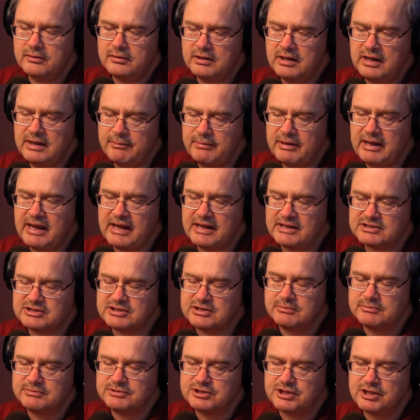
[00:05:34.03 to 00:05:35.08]
Let me ask
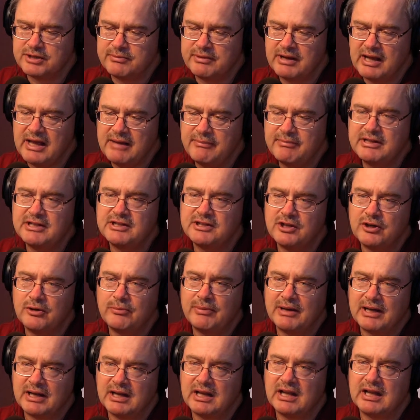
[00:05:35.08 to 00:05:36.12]
something, Jeremy. I've been
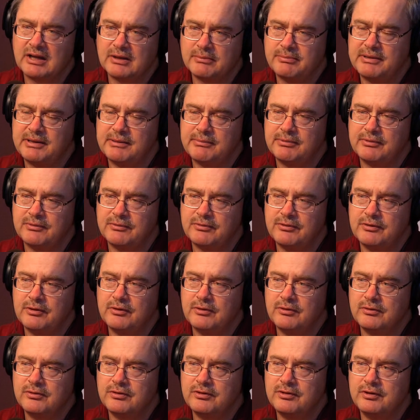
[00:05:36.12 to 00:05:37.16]
told by a lot of people
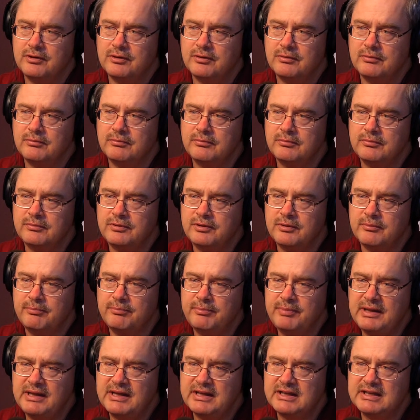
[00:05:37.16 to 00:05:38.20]
the
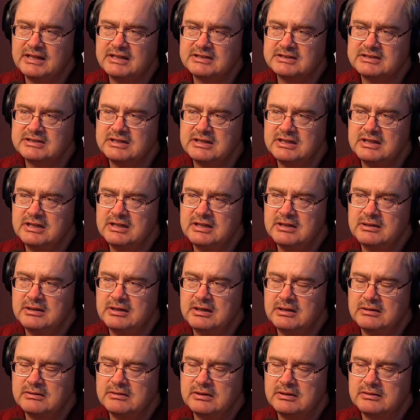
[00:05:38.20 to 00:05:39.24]
biggest
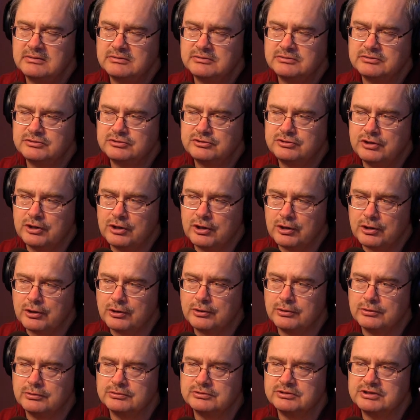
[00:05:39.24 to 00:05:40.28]

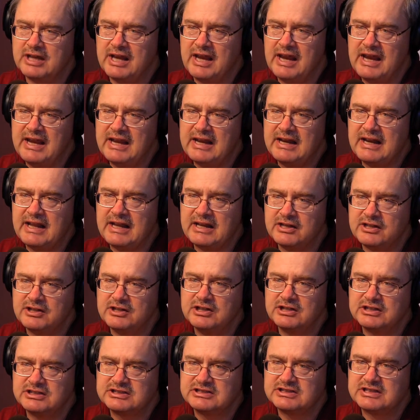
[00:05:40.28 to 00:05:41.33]
hurdles in a
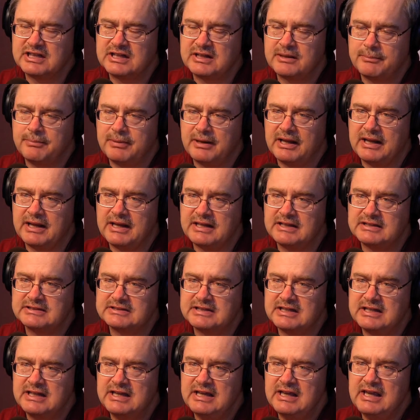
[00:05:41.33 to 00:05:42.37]
good set of
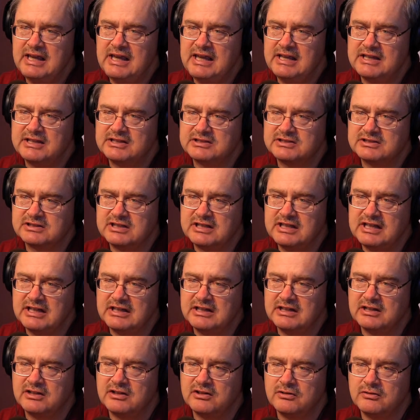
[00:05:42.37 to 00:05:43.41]
plans is
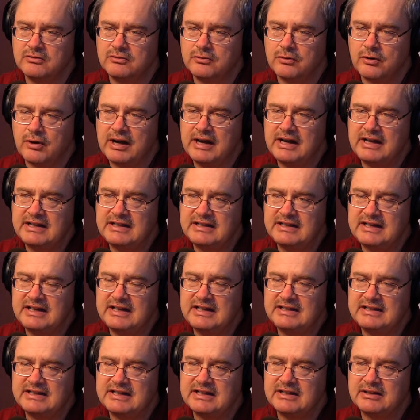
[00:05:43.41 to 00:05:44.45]
getting great
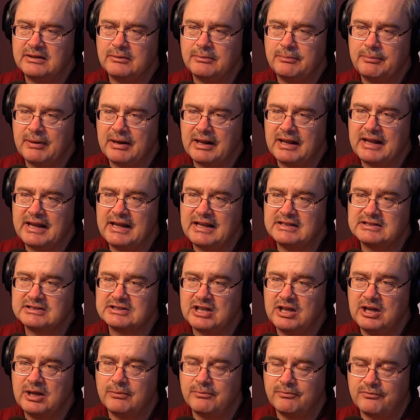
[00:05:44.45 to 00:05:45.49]
detailed
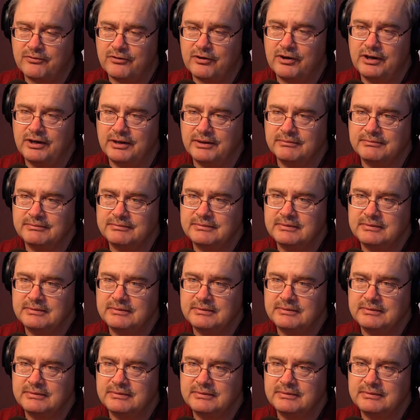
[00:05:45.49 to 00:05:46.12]
plans up front.